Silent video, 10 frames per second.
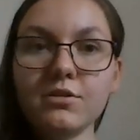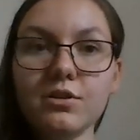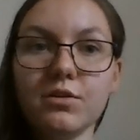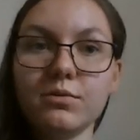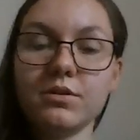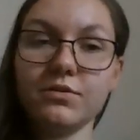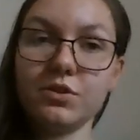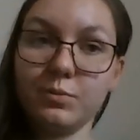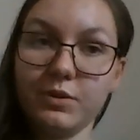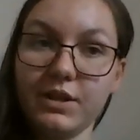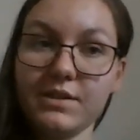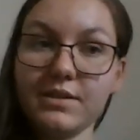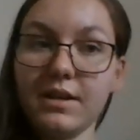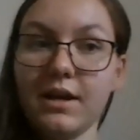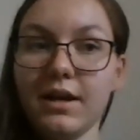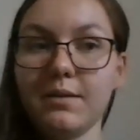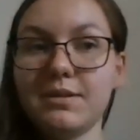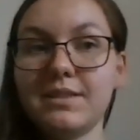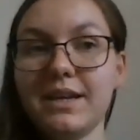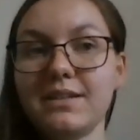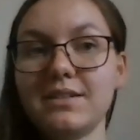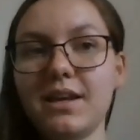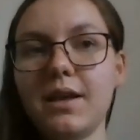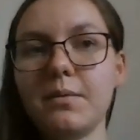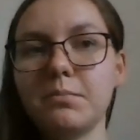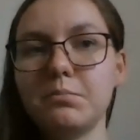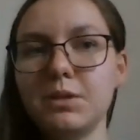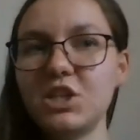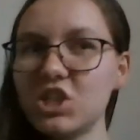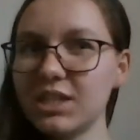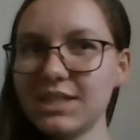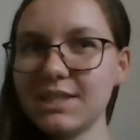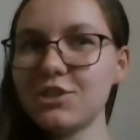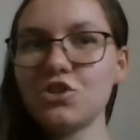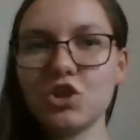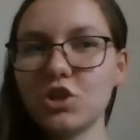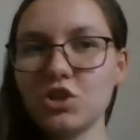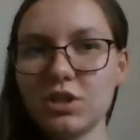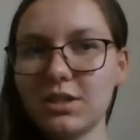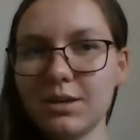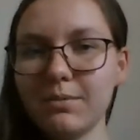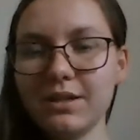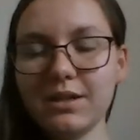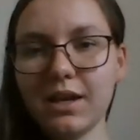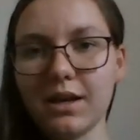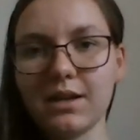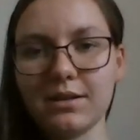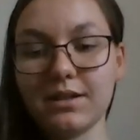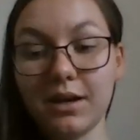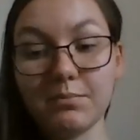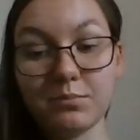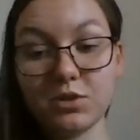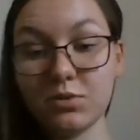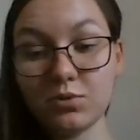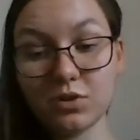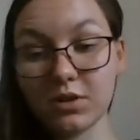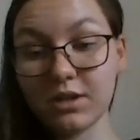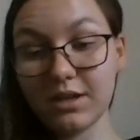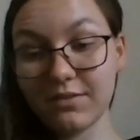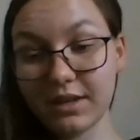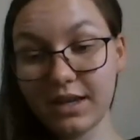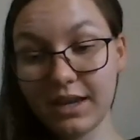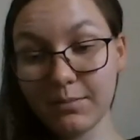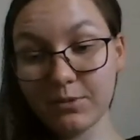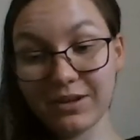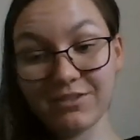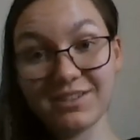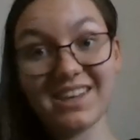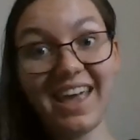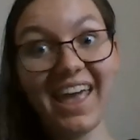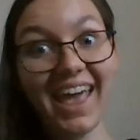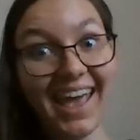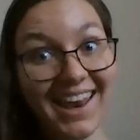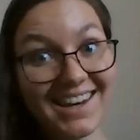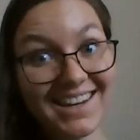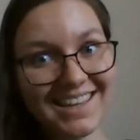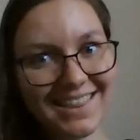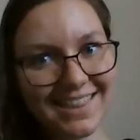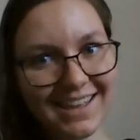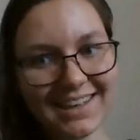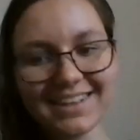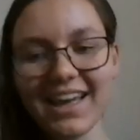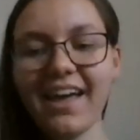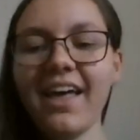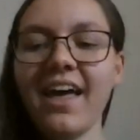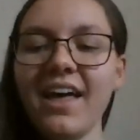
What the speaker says: so the first place, Saint Michan's Church in Dublin. I'm so sorry if I can't pronounce anything